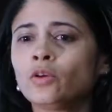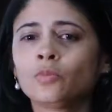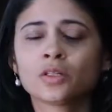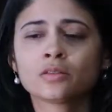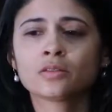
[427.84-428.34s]

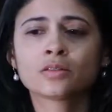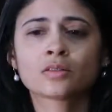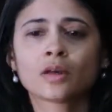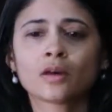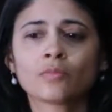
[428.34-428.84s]

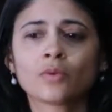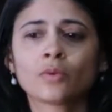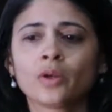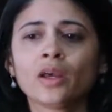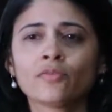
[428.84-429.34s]
Humans,
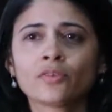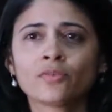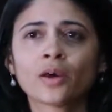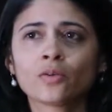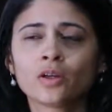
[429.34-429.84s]
we have
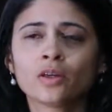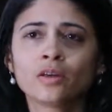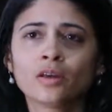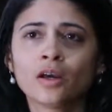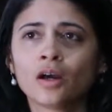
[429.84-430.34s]
a
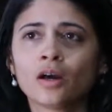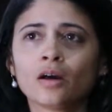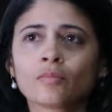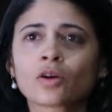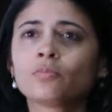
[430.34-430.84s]
very
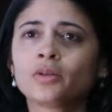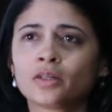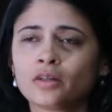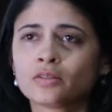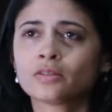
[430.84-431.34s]

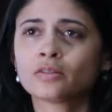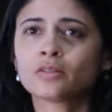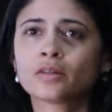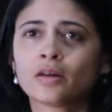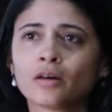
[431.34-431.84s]

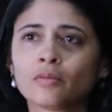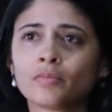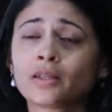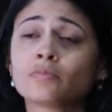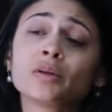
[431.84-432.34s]
complicated
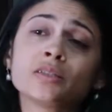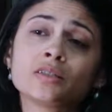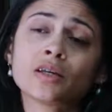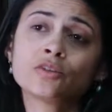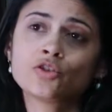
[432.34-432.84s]

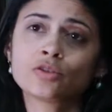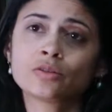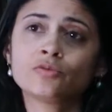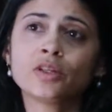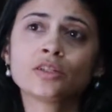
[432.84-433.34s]
but
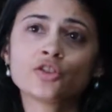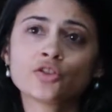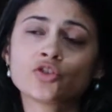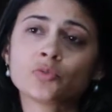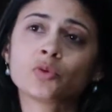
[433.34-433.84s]
essential
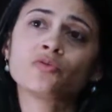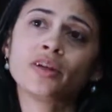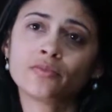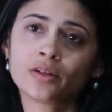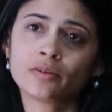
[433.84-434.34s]
relationship with
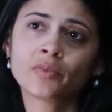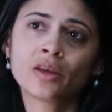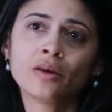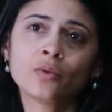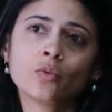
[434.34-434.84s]
flavor.
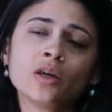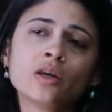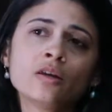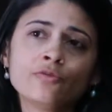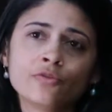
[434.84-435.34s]

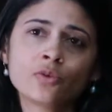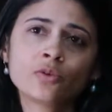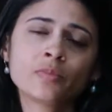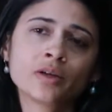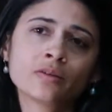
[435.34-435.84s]
We eat
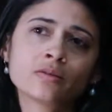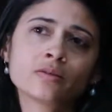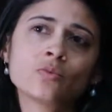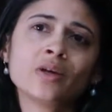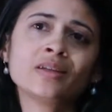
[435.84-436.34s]
food
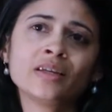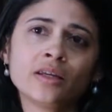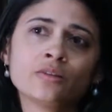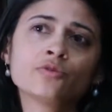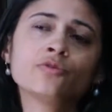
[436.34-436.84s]
because we
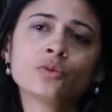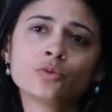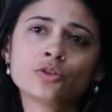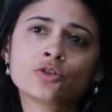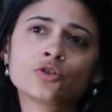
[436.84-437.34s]
need
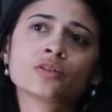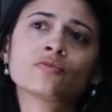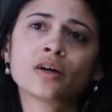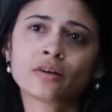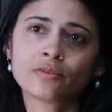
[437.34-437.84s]
food to
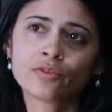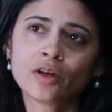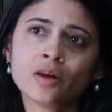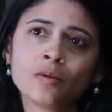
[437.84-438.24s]
survive.